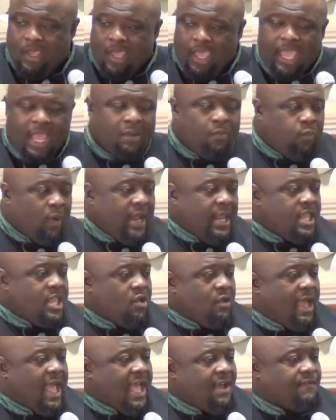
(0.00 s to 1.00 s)
And when
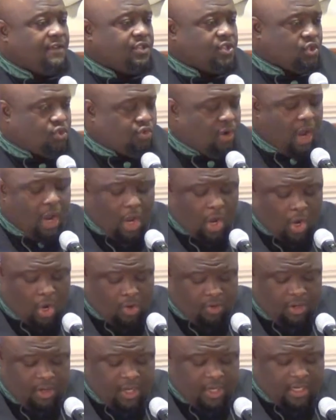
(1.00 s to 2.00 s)
you have a
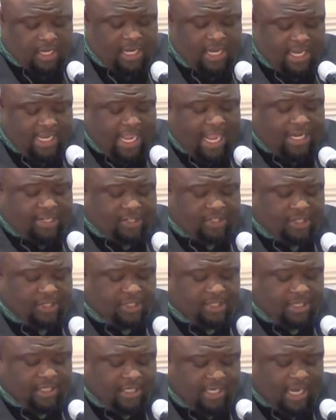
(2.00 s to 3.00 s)
strong connection
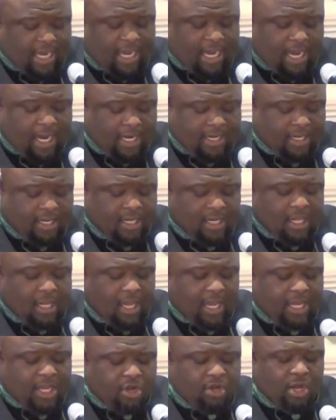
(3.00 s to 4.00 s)
to God,
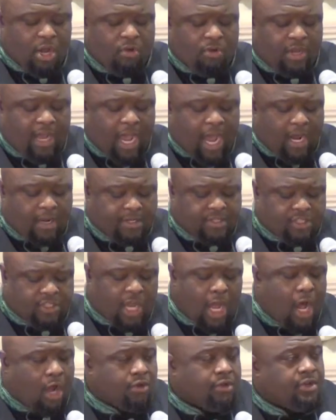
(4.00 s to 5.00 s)
and you know God is
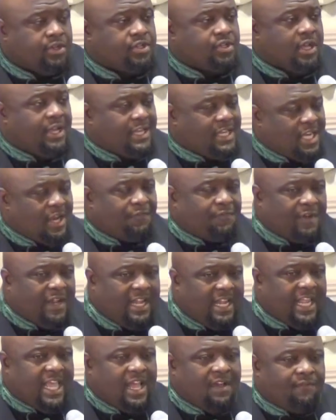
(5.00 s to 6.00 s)
calling you to a
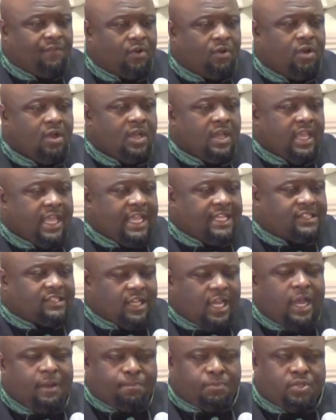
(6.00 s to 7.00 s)
different level, it's
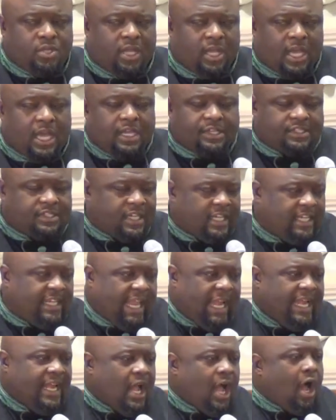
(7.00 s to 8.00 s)
up to us to
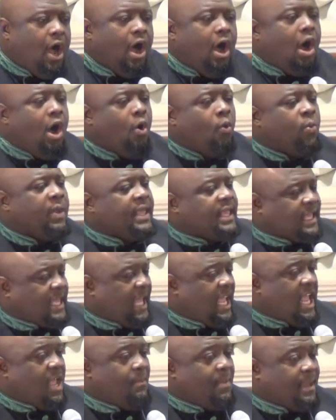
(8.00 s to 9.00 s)
gain all we
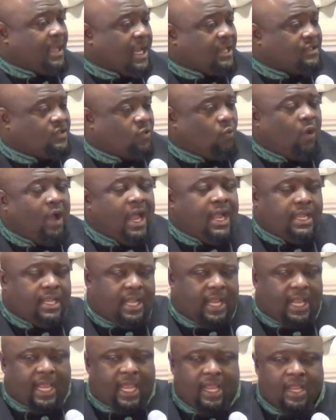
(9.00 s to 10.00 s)
can, because one
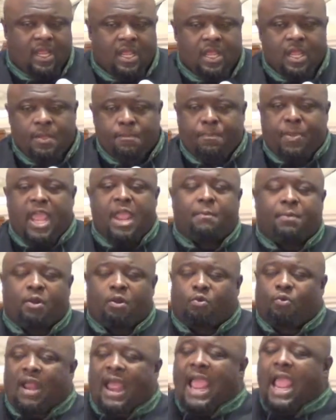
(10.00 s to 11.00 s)
day people
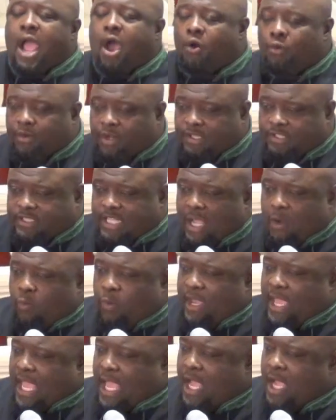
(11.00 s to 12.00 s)
around us that
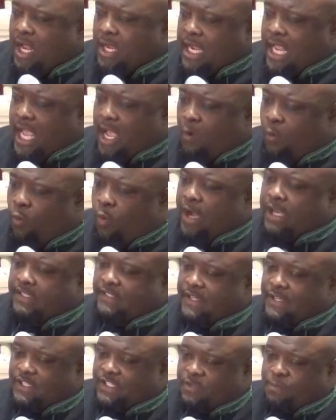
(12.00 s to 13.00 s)
have once
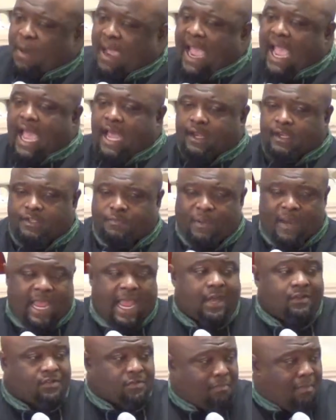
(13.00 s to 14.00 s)
inspired us,
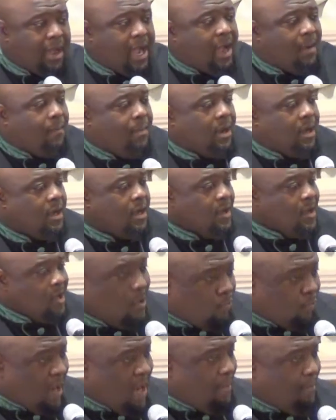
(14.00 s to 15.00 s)
perhaps mama,
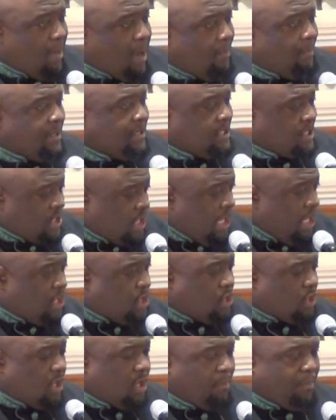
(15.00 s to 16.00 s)
grandmama,
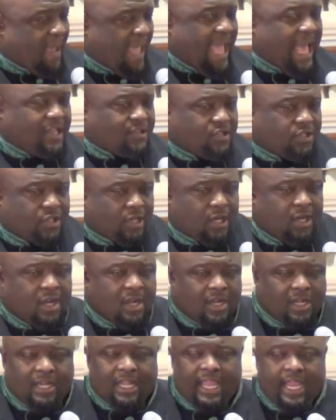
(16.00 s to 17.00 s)
teacher, pastor,
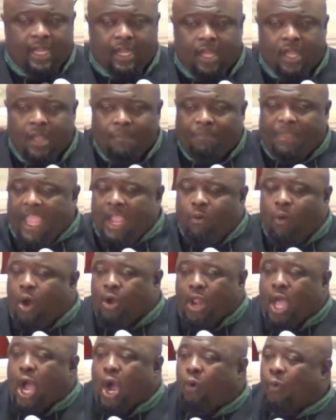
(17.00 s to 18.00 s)
leader, they
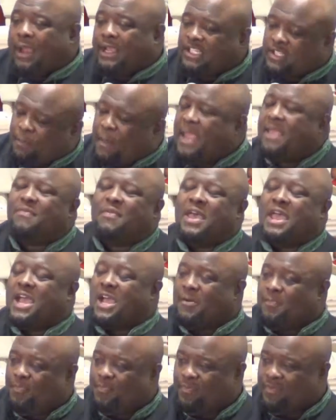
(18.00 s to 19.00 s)
won't always be there.
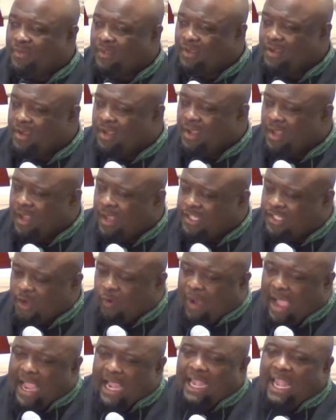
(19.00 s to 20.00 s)
So
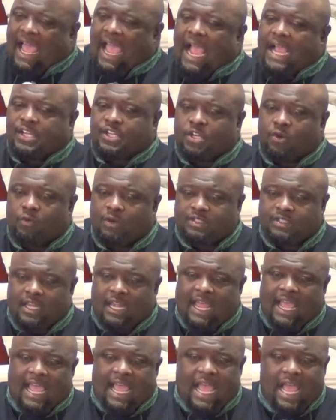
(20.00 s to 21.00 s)
while Elisha was
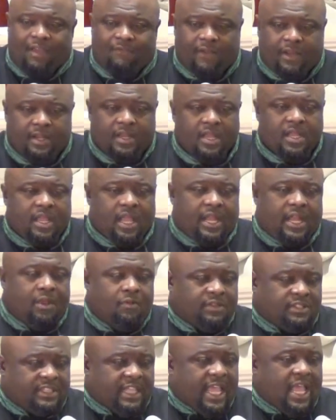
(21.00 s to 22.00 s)
alive and he
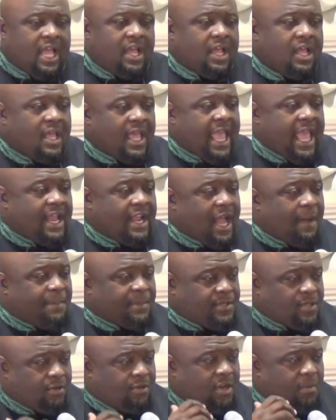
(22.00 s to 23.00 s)
was there, had
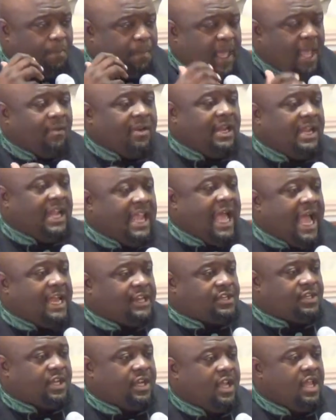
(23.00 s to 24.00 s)
opportunity to be with
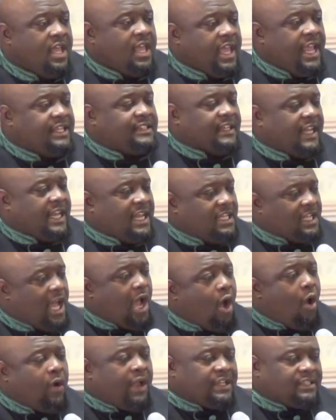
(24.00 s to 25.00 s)
Elisha, he said, as
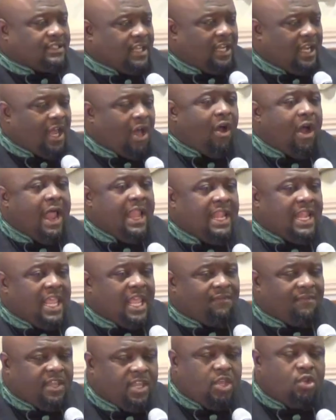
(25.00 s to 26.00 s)
long as the Lord
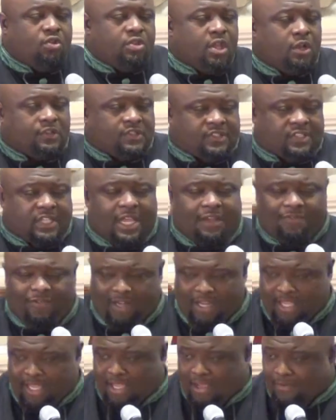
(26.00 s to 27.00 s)
lives and you yourself
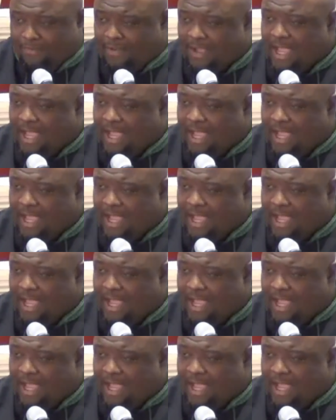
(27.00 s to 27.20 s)
live,